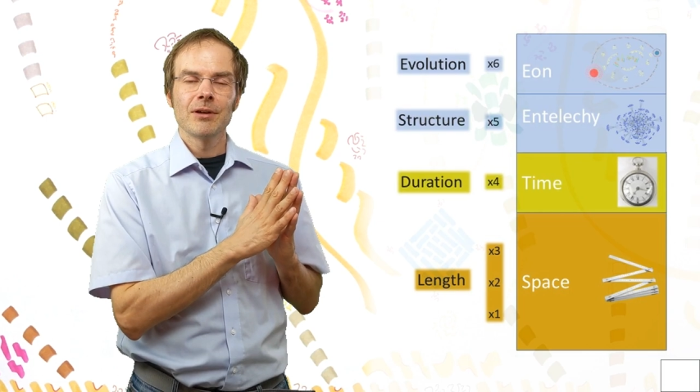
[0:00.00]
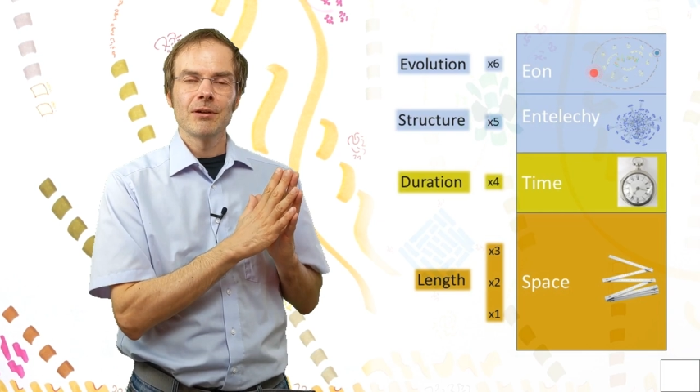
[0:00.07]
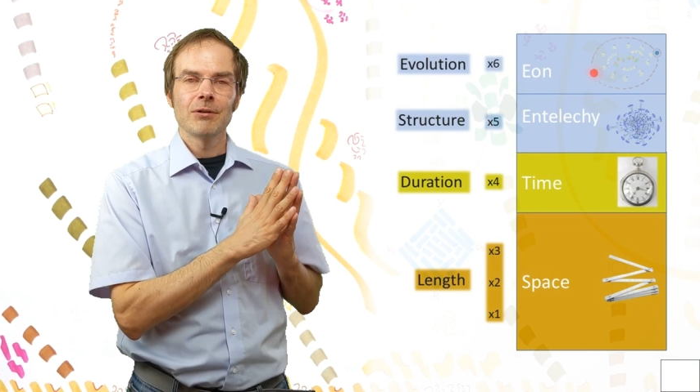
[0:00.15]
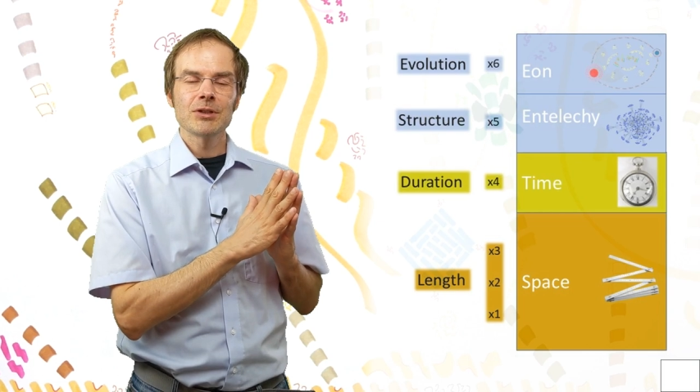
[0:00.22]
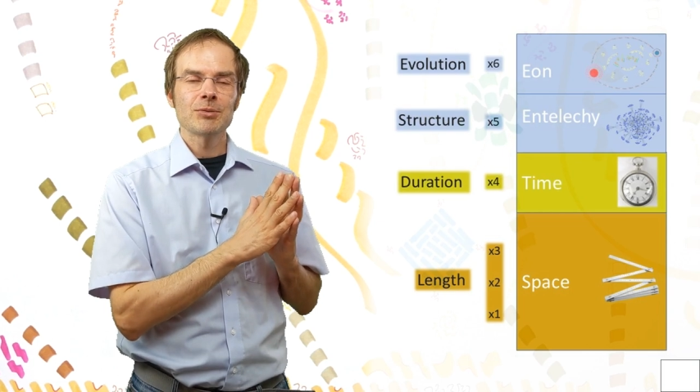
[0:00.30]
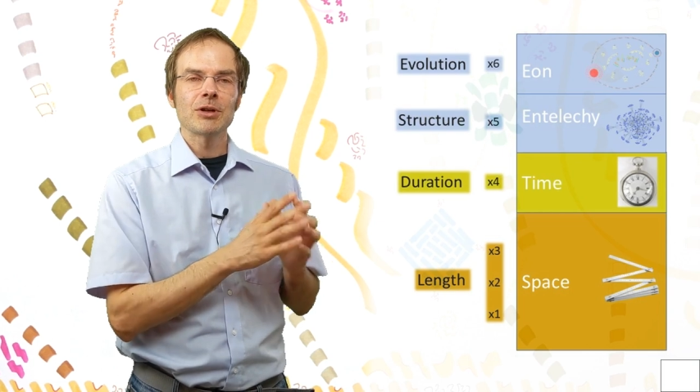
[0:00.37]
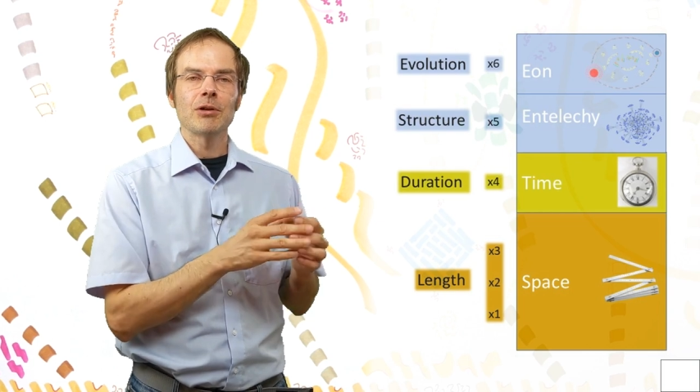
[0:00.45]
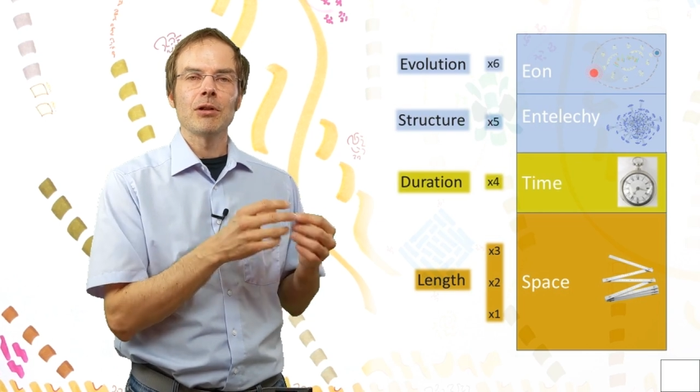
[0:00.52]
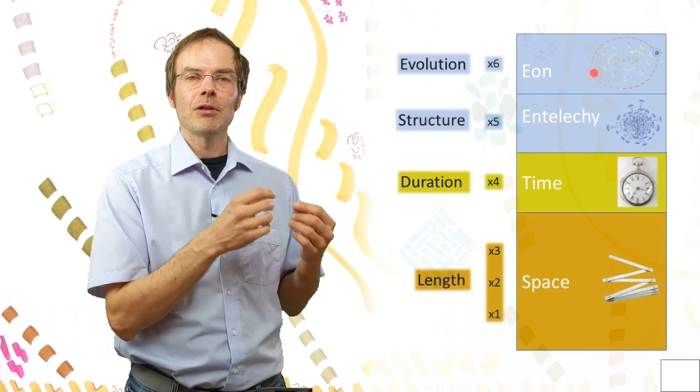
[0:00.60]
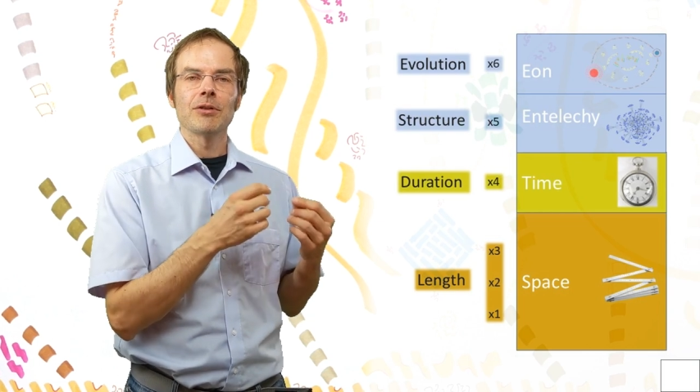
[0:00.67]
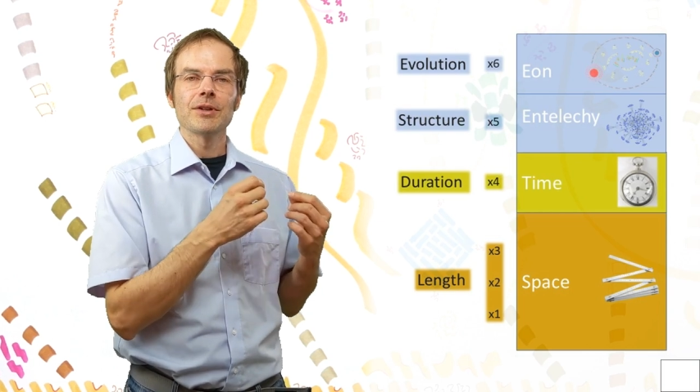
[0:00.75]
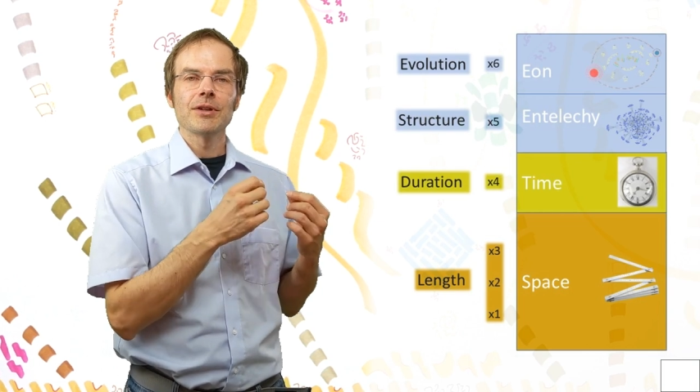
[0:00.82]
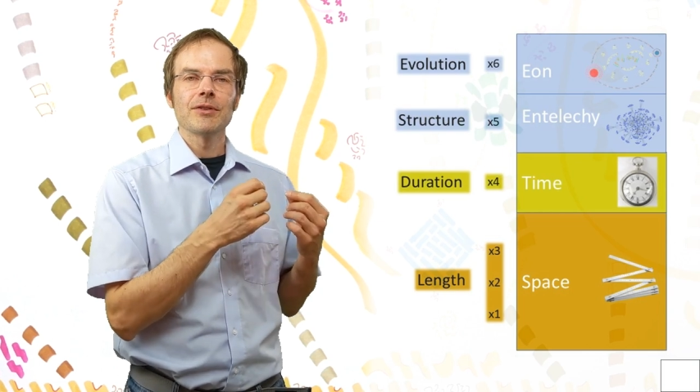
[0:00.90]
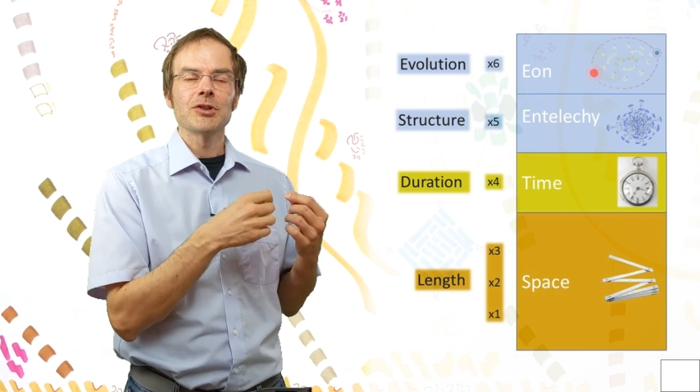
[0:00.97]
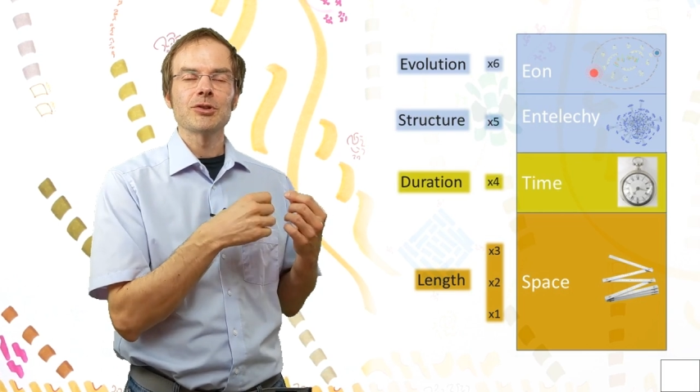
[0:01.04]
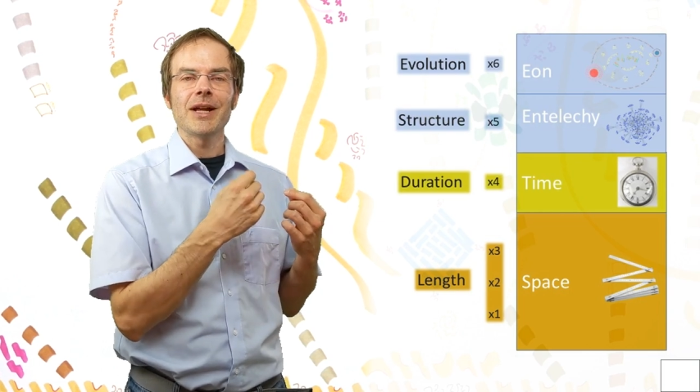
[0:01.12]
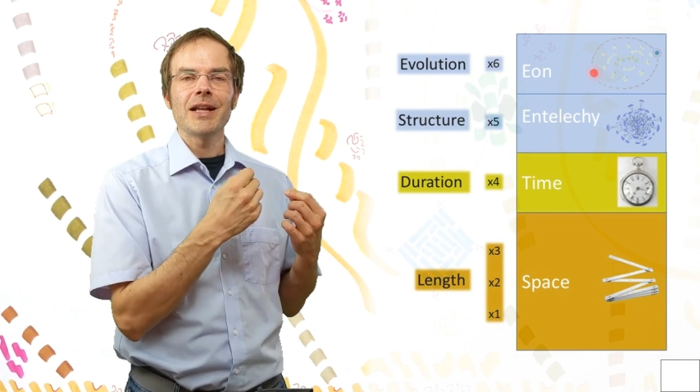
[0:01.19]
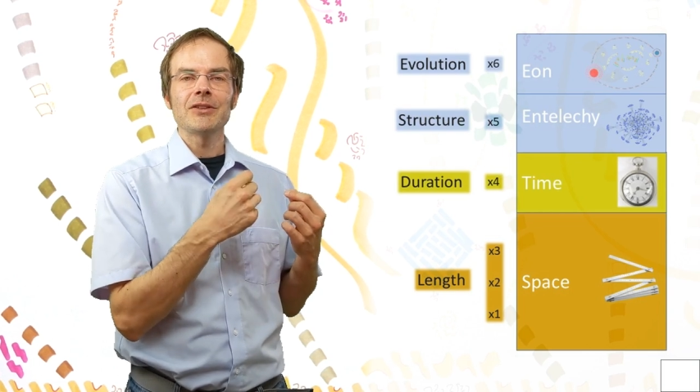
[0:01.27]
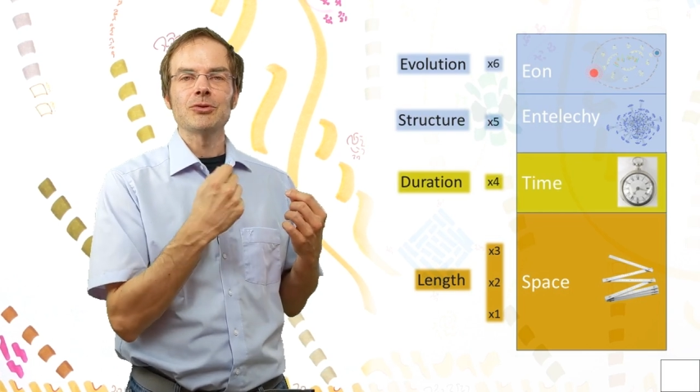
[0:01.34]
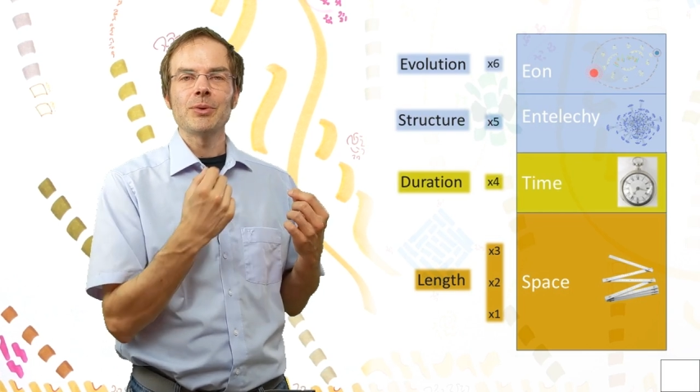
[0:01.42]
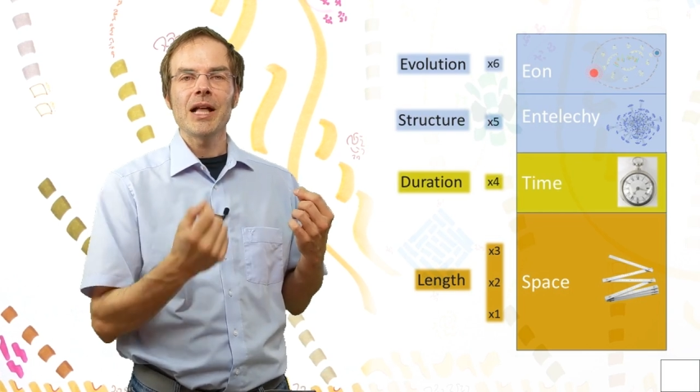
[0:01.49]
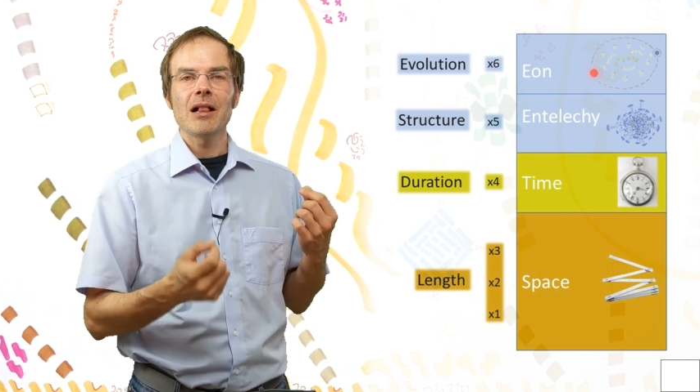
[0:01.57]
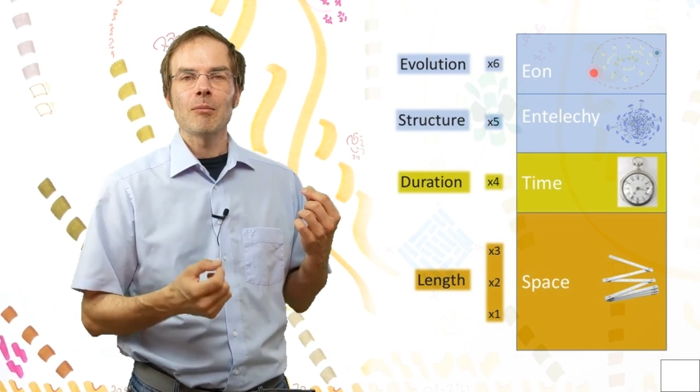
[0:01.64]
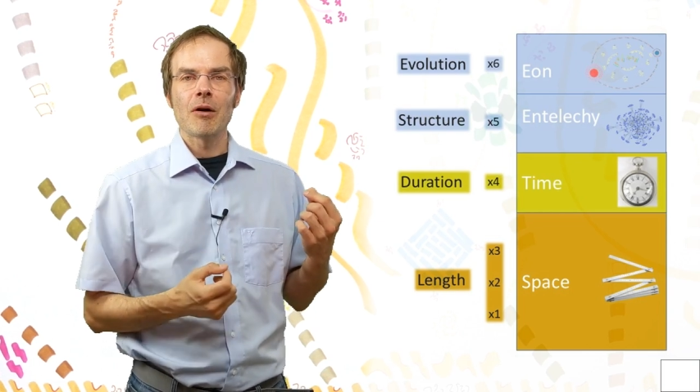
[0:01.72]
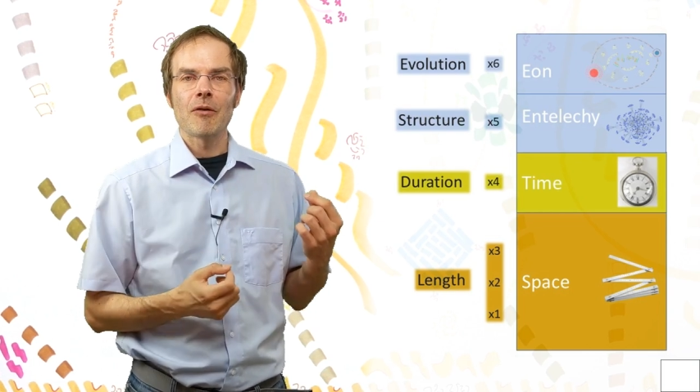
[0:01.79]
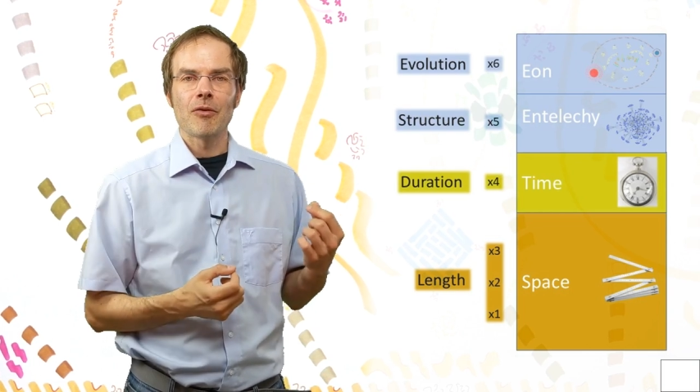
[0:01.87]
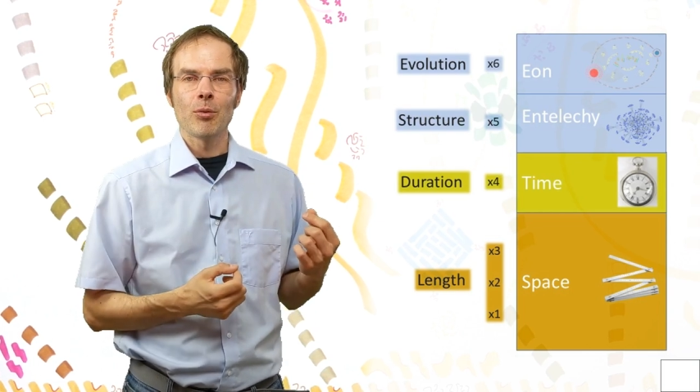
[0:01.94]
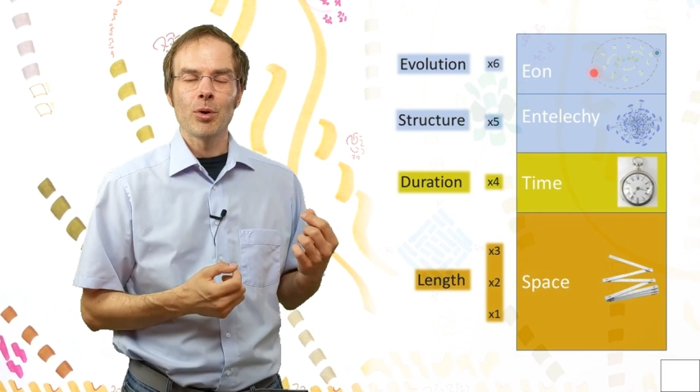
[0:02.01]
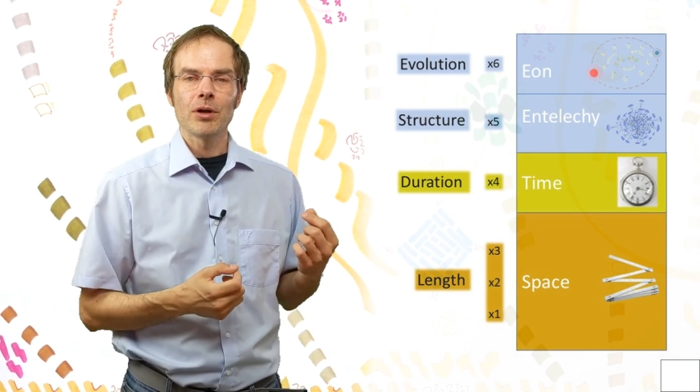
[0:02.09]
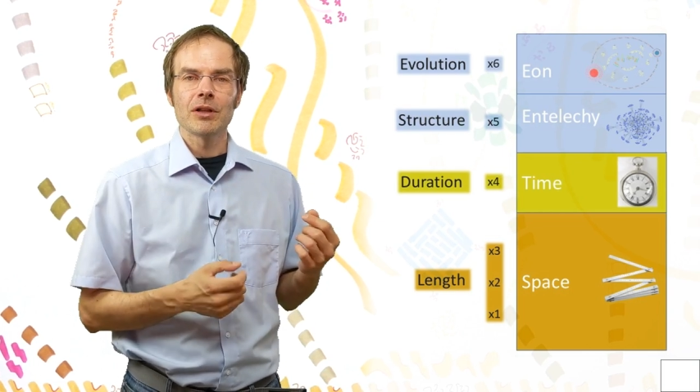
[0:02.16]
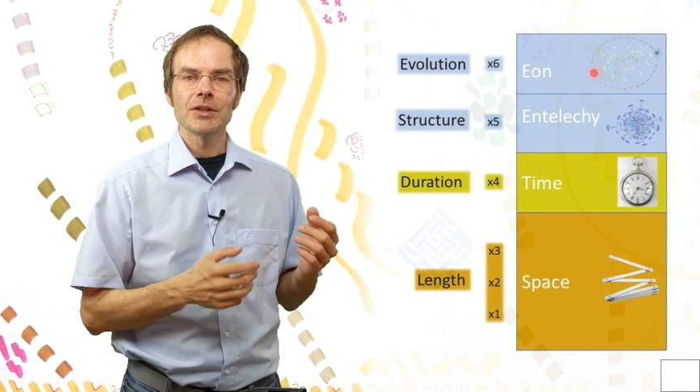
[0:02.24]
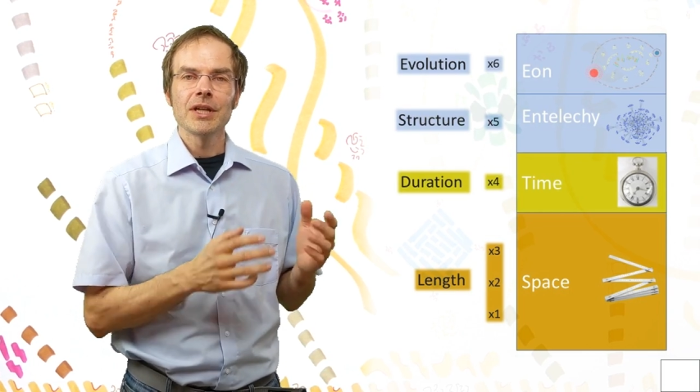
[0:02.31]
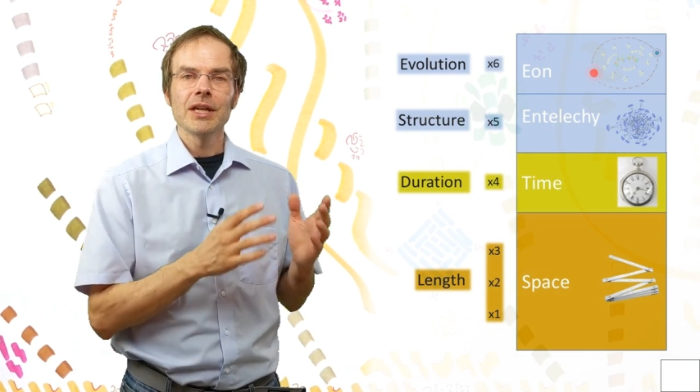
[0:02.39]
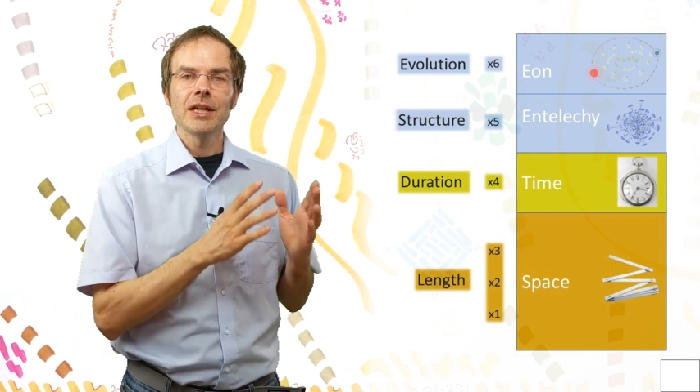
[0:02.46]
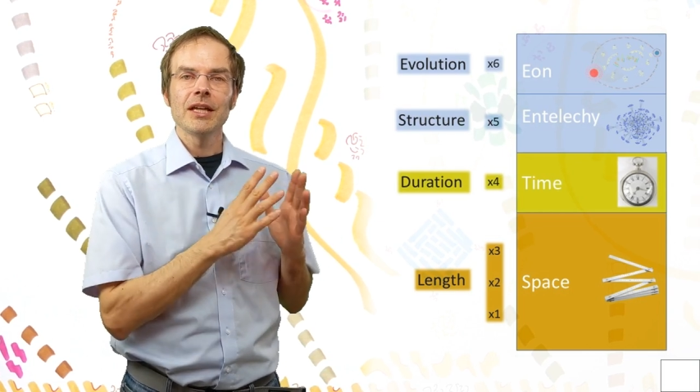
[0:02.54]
which we call the trans realm of the world,